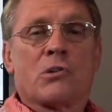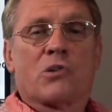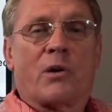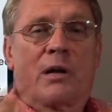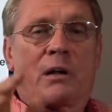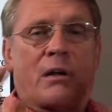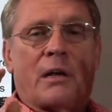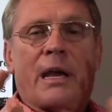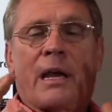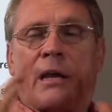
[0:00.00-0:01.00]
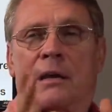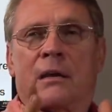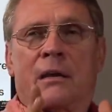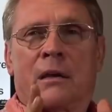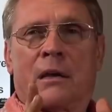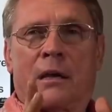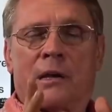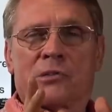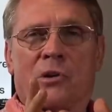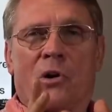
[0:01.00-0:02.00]
so a clade
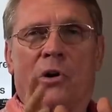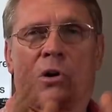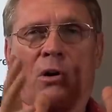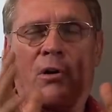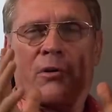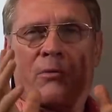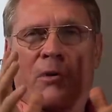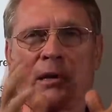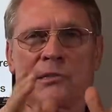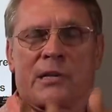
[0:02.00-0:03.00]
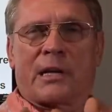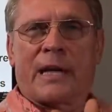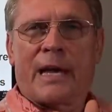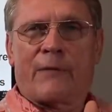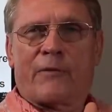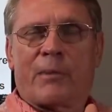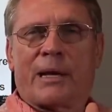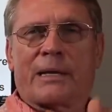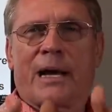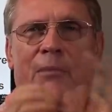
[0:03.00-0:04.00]
is all the ones that came from
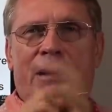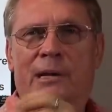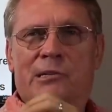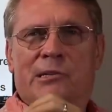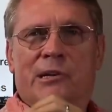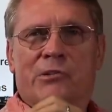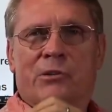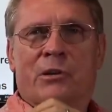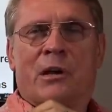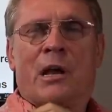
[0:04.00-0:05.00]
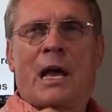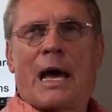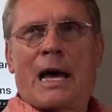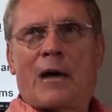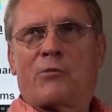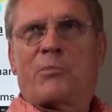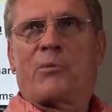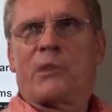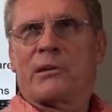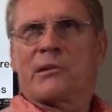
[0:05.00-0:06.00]
a common ancestor. I would be
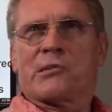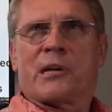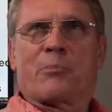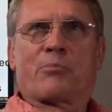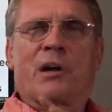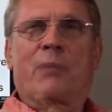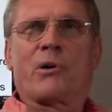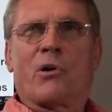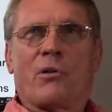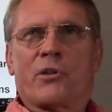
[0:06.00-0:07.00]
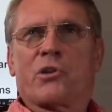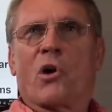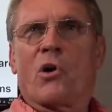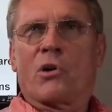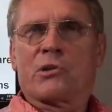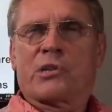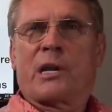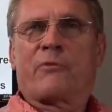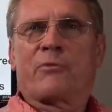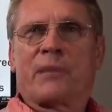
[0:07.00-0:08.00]
willing to say probably all the dogs
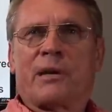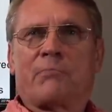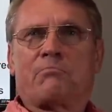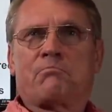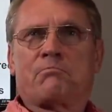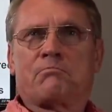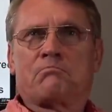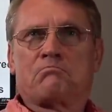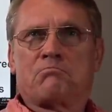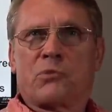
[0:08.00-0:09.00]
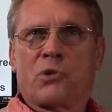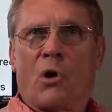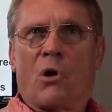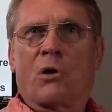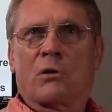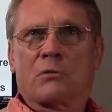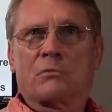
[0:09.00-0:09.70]
came from a dog.